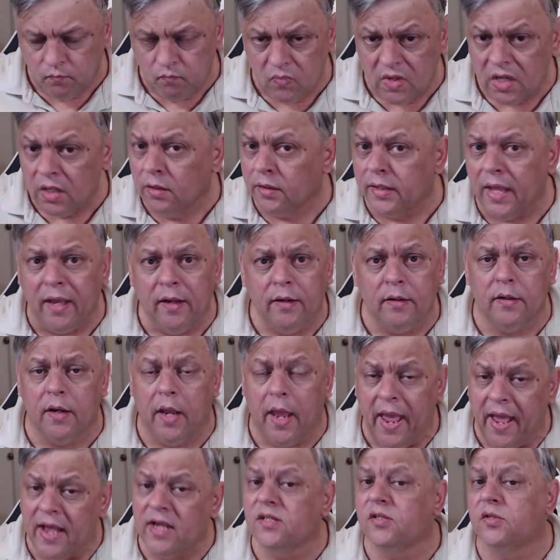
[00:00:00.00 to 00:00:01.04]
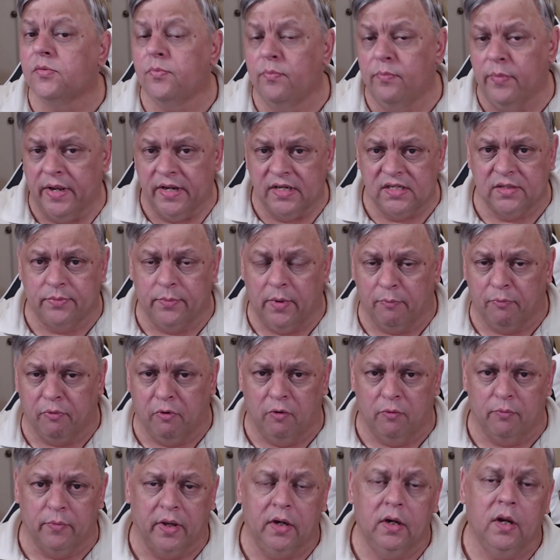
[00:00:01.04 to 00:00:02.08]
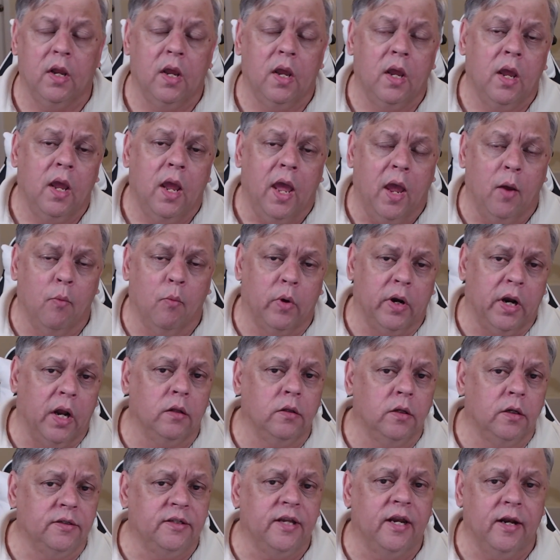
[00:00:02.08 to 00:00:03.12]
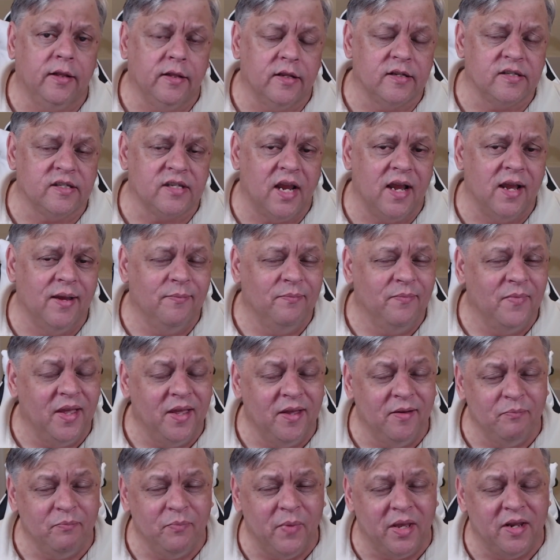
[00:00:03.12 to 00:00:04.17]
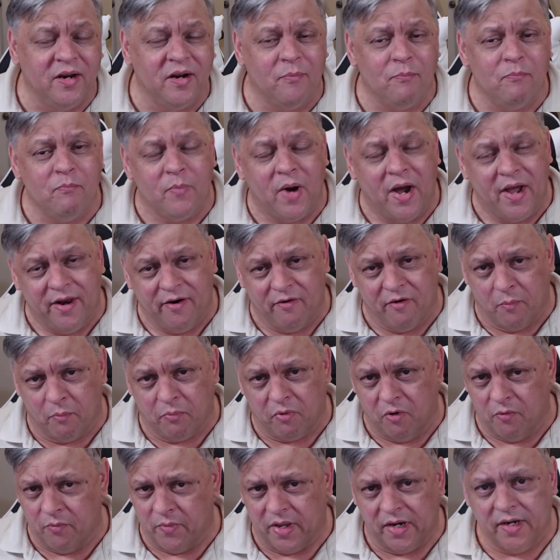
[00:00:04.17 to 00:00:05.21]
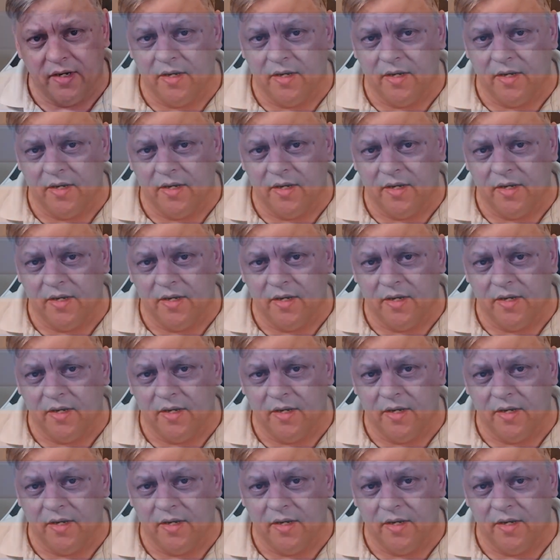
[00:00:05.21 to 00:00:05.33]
That has made some improvement, and when I looked at it this time, it made a minor improvement.